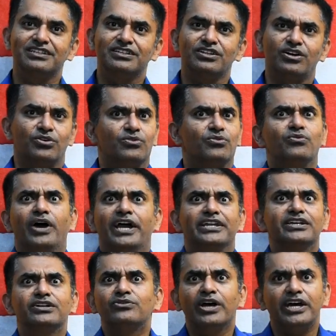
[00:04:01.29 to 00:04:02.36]
Now, why
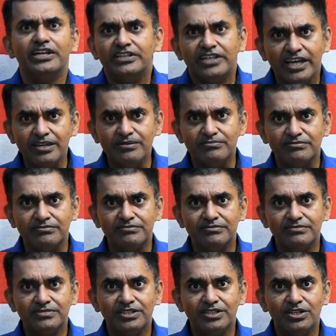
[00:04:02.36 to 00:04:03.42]
require time?
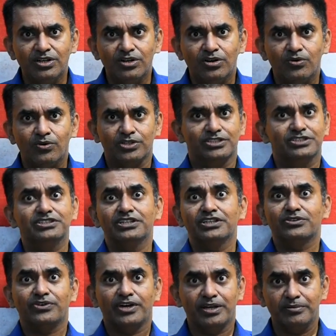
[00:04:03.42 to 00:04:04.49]
What is the
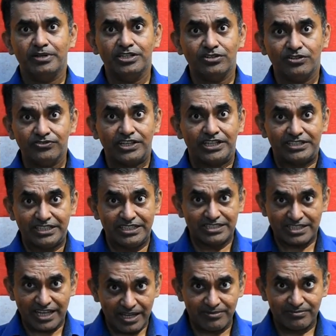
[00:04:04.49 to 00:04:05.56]
requirement of getting
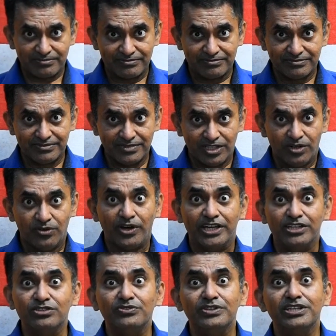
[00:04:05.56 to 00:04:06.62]
time?
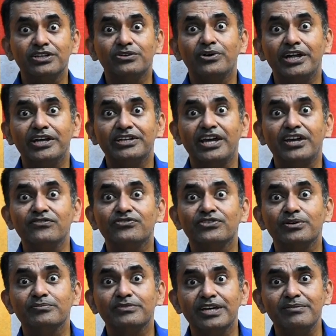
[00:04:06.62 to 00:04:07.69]
Why do we require time
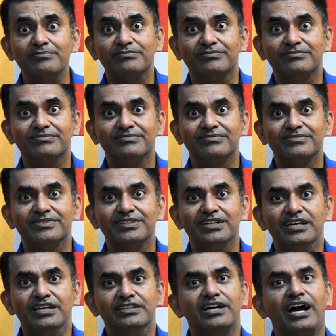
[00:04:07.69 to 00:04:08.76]
from them?
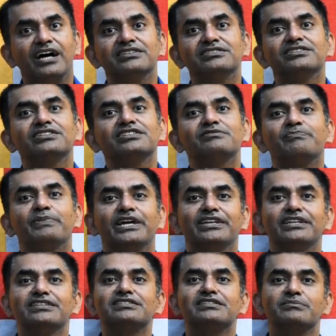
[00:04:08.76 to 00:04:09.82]
The answer is plain
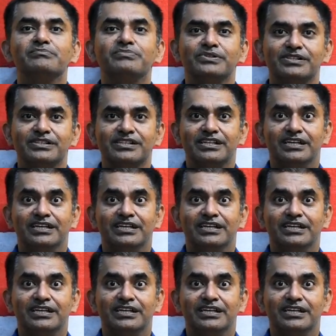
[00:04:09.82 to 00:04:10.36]
and simple.